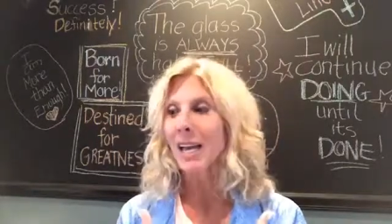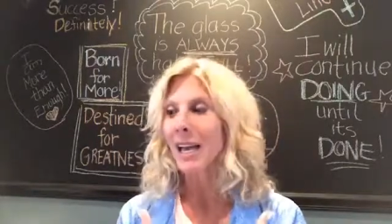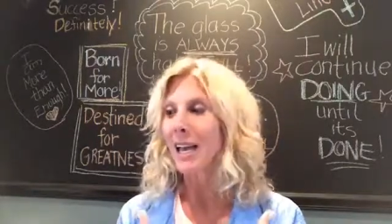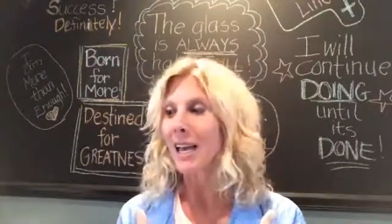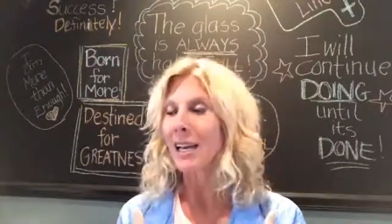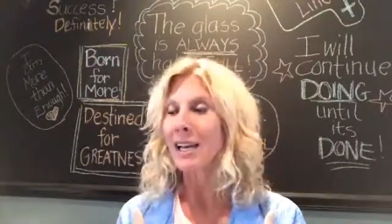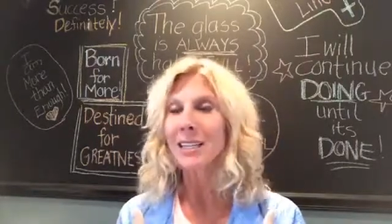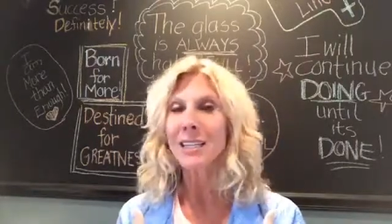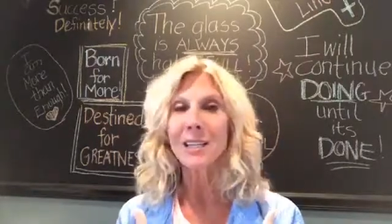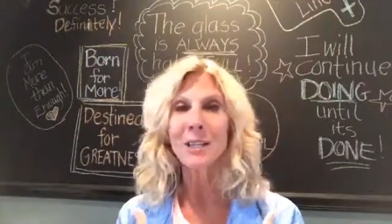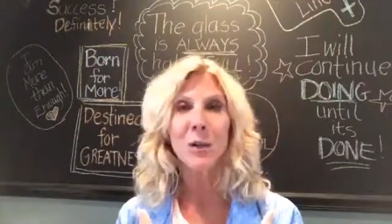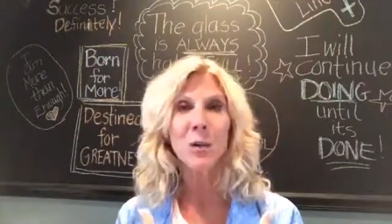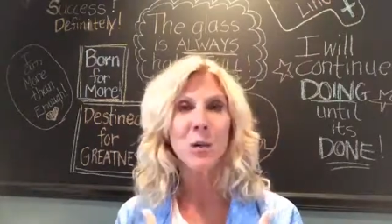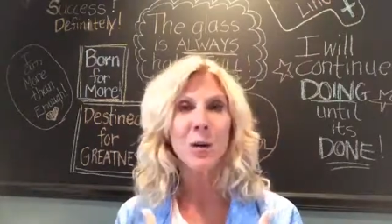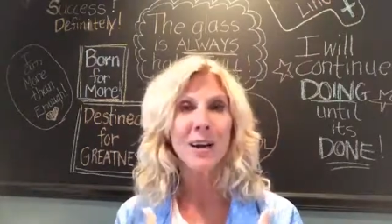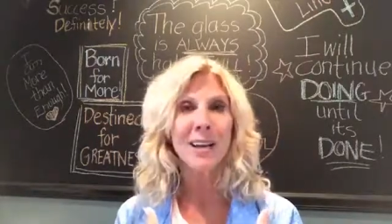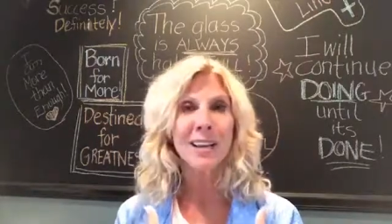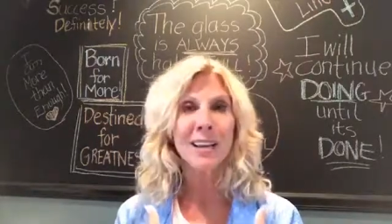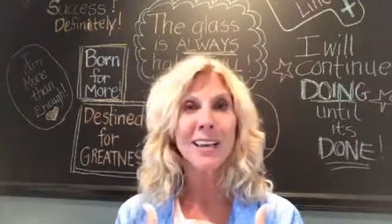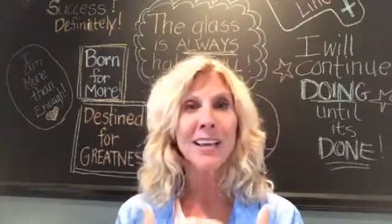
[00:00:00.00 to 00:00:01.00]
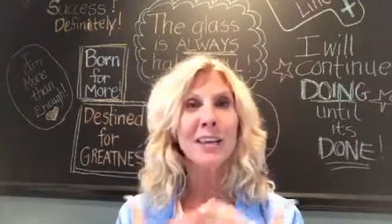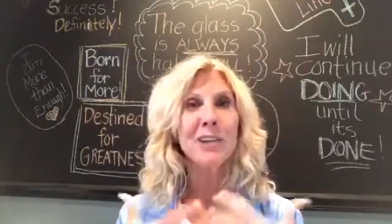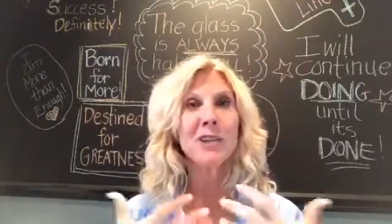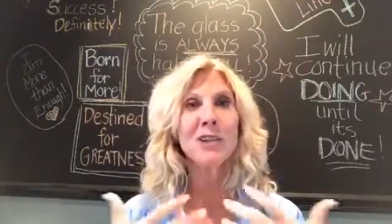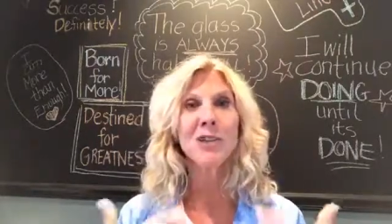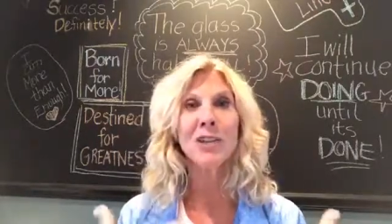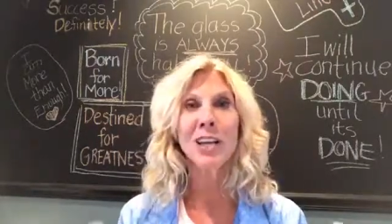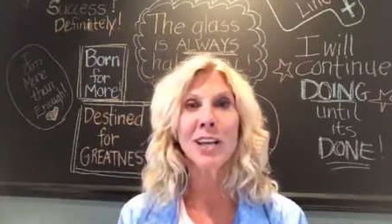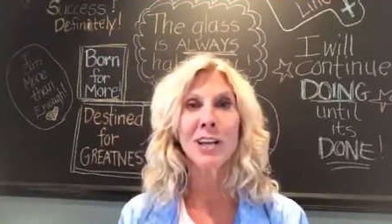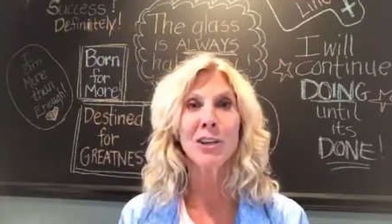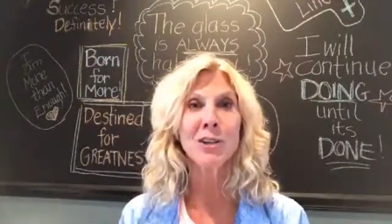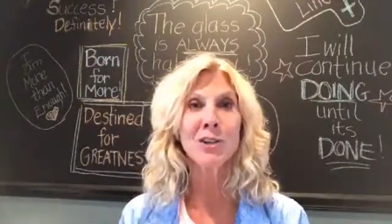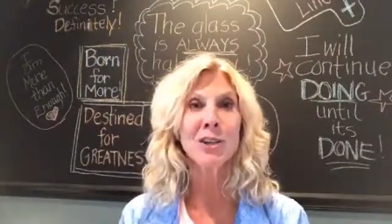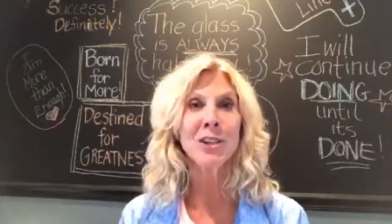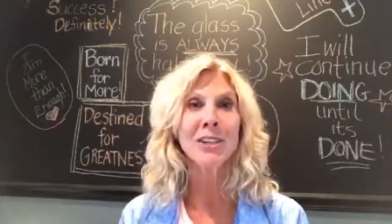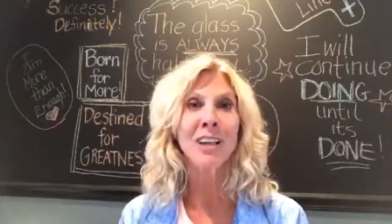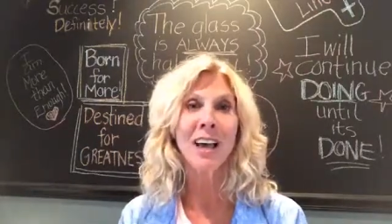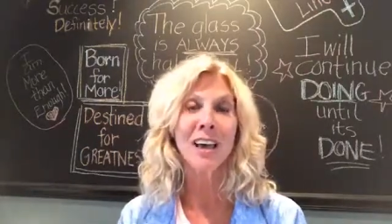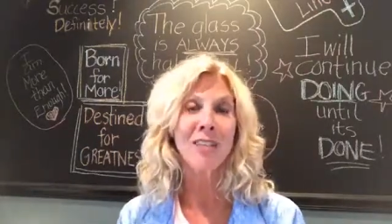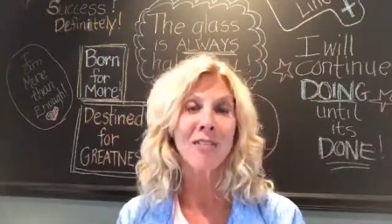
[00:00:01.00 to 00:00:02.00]
a little one can change
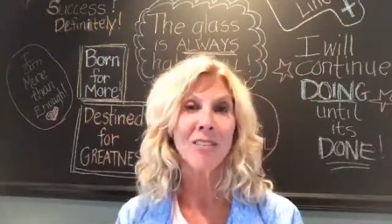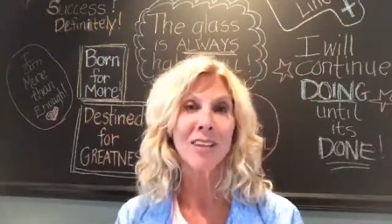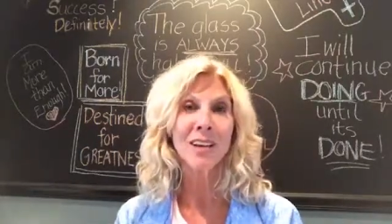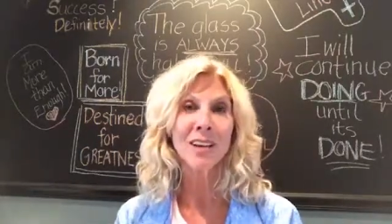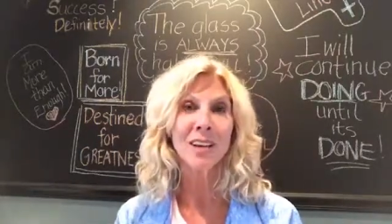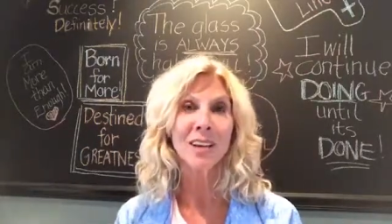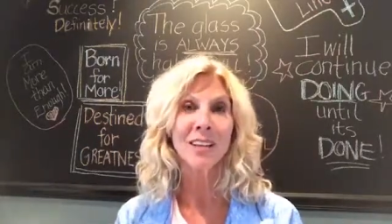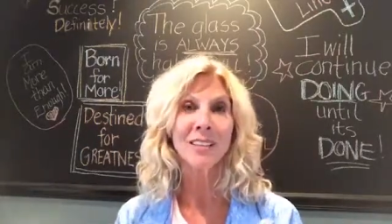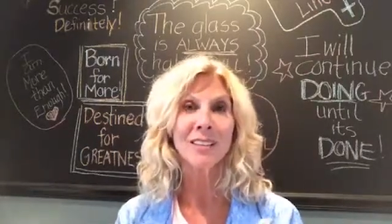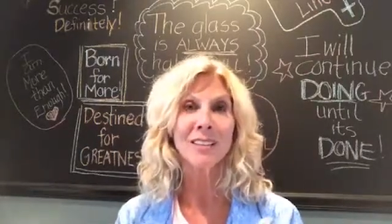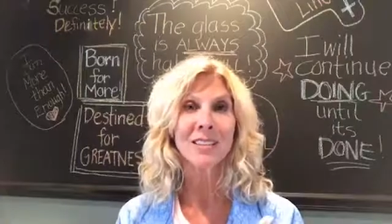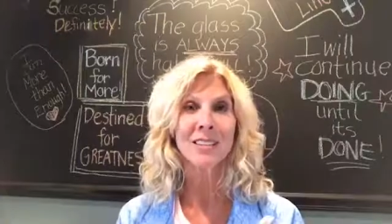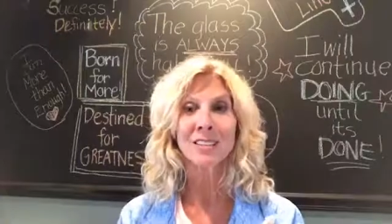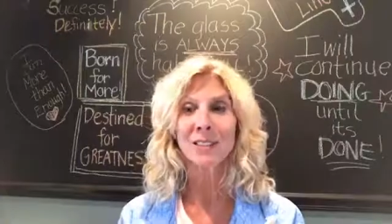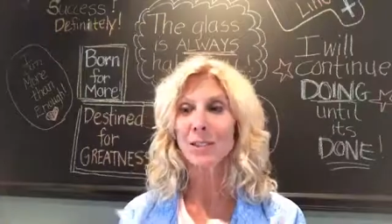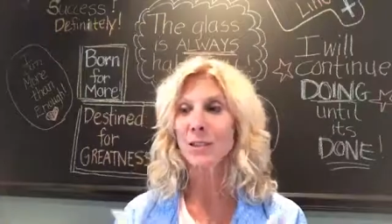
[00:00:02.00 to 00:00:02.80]
your life in an instant.